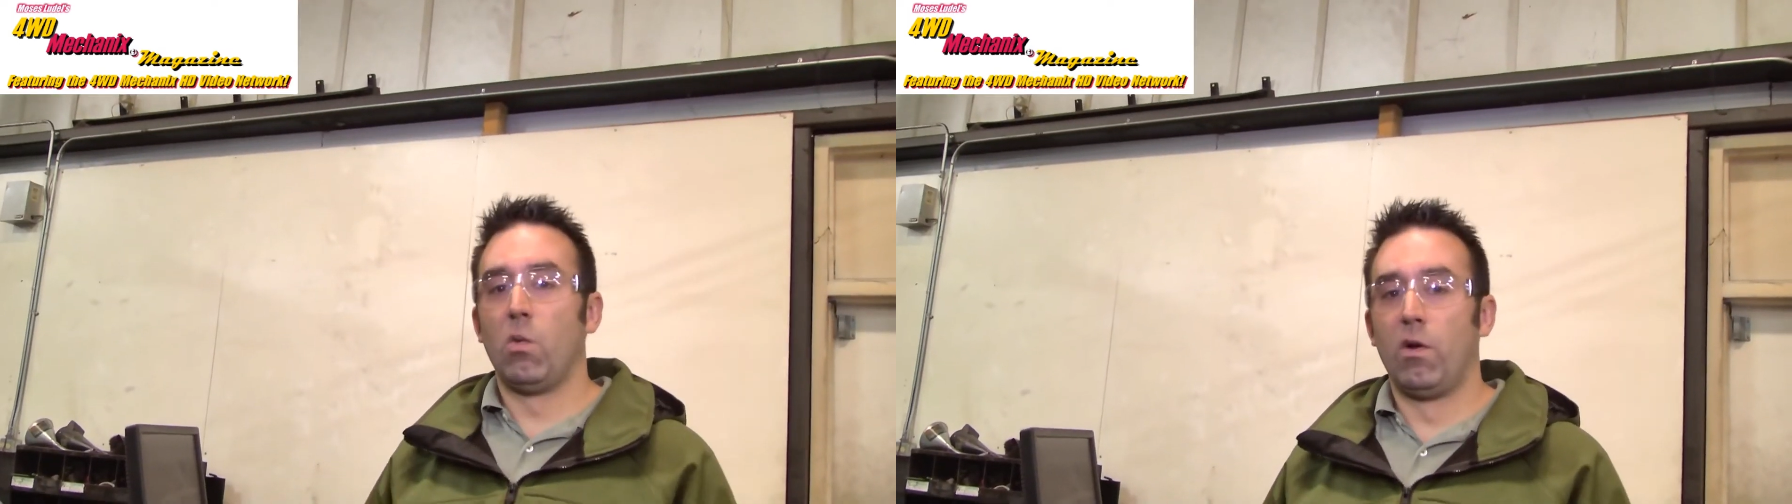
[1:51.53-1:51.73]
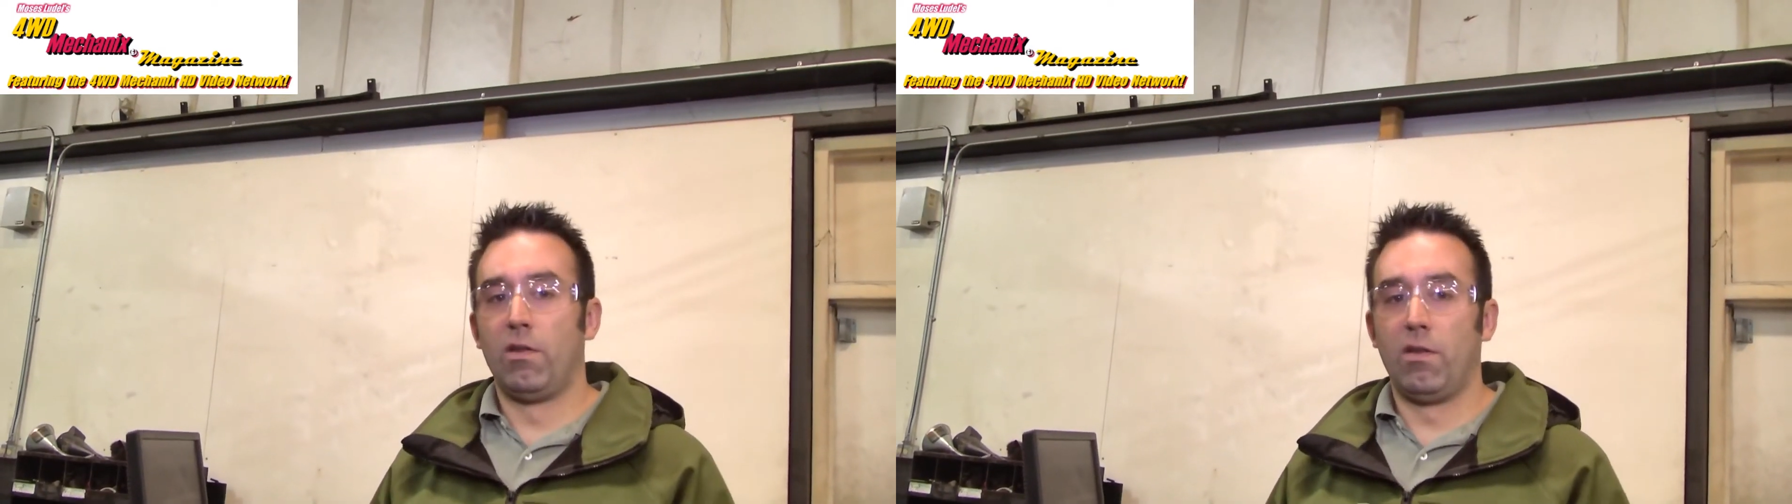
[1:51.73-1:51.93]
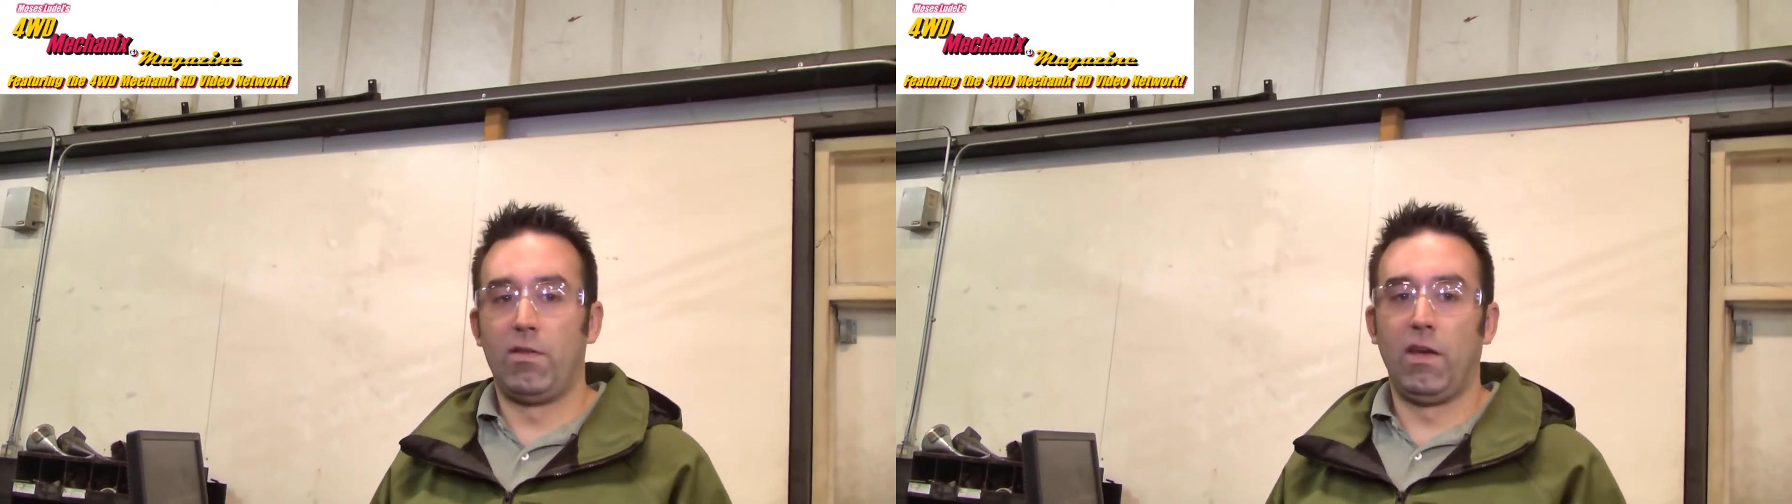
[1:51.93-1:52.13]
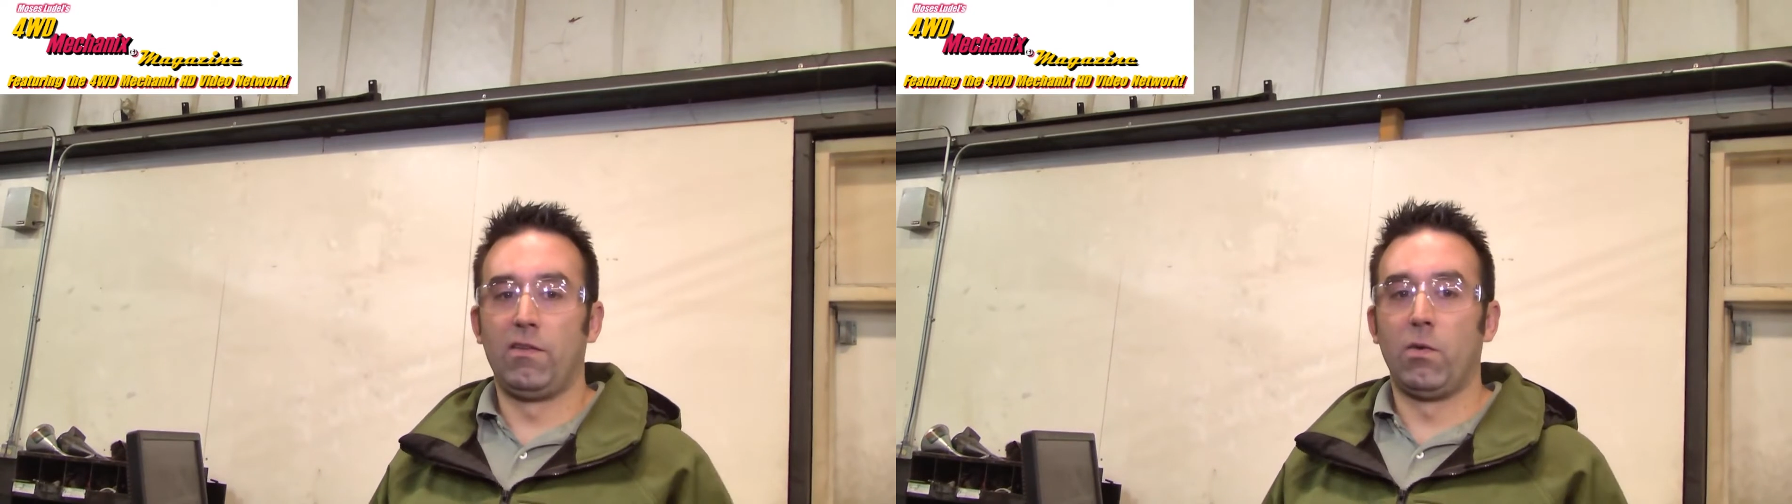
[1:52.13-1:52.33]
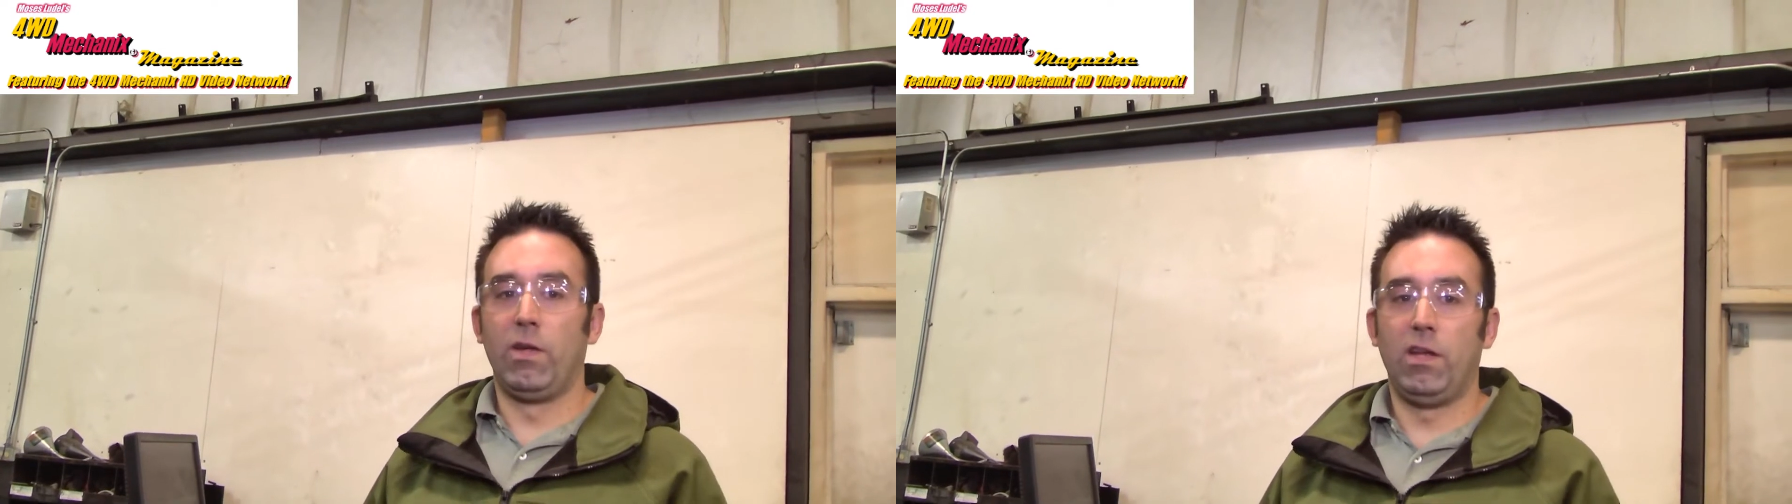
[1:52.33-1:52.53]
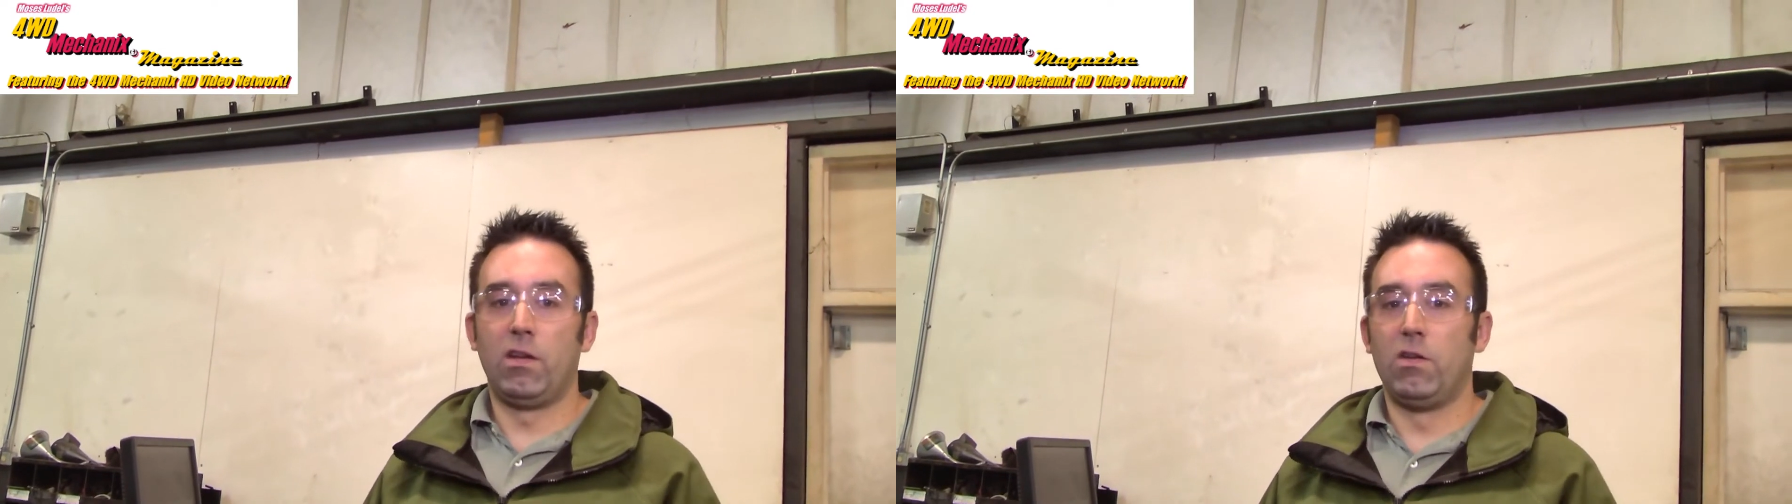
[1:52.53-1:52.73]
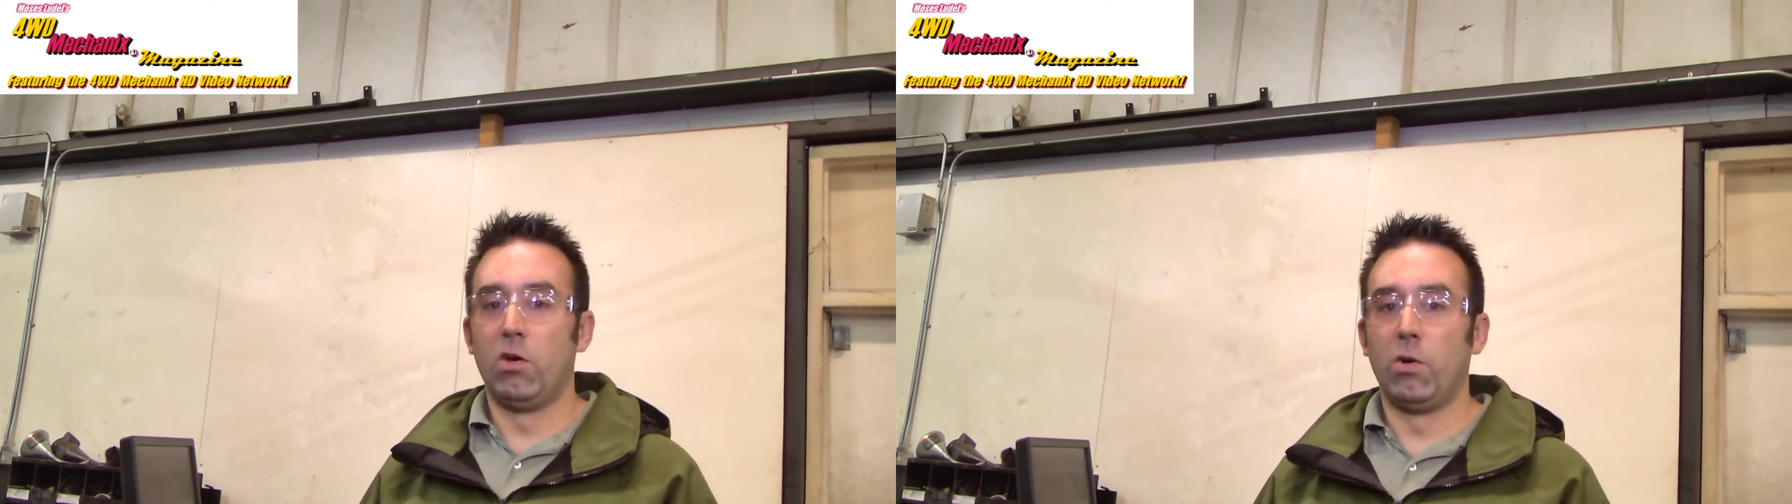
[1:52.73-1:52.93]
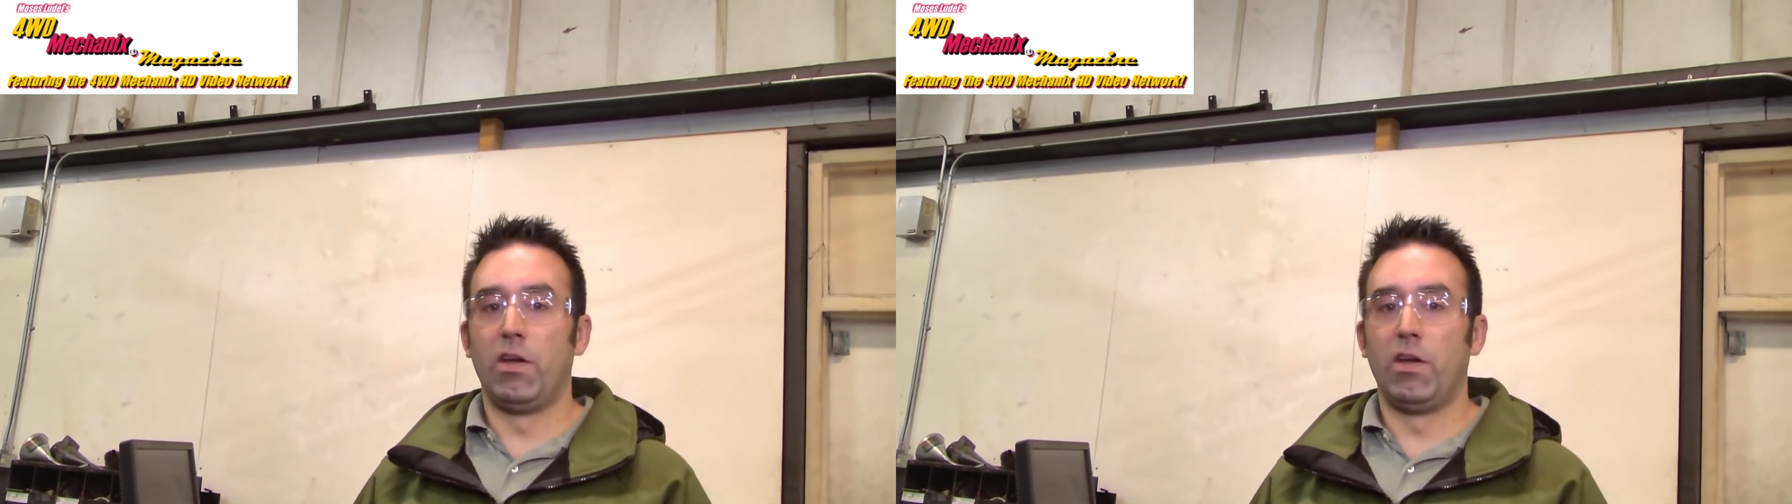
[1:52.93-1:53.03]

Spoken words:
one of the things that we need to do